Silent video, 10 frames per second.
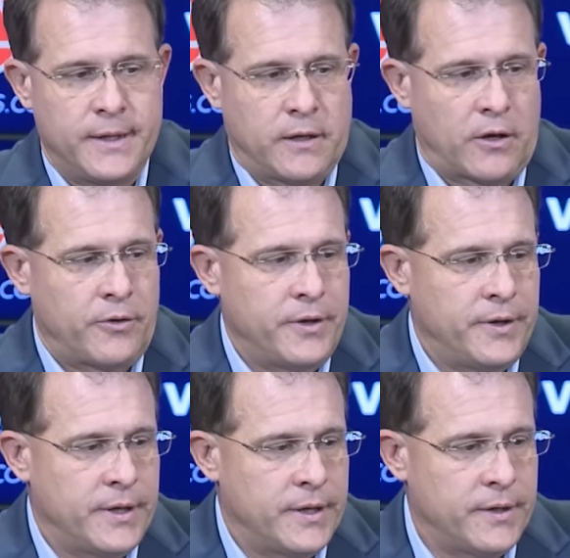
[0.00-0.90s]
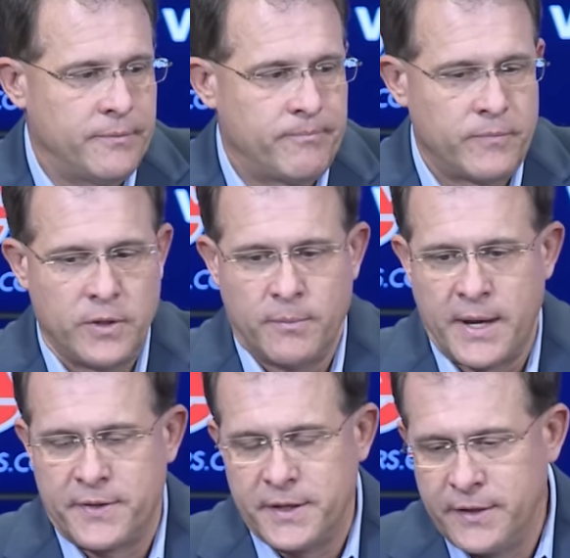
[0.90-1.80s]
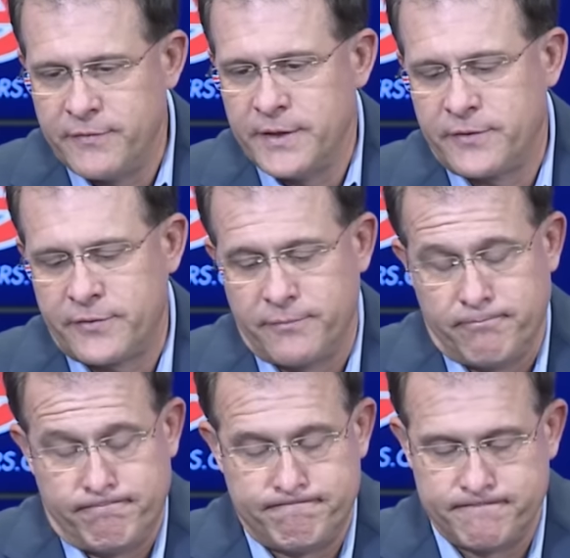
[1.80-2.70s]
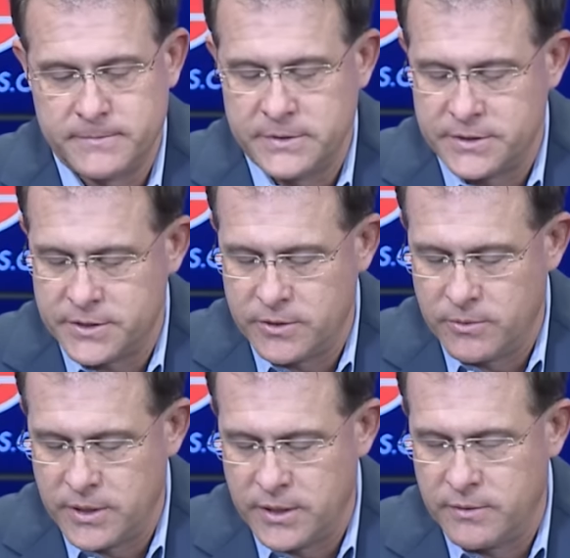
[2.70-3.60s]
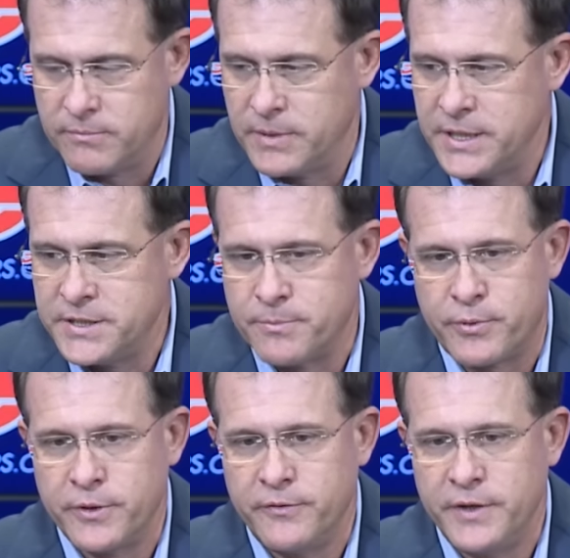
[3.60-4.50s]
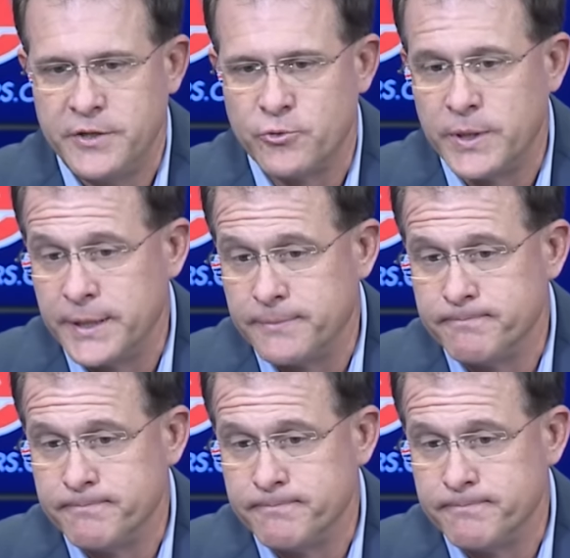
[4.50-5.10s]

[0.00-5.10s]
learning about the defense, and so but he's improved each week.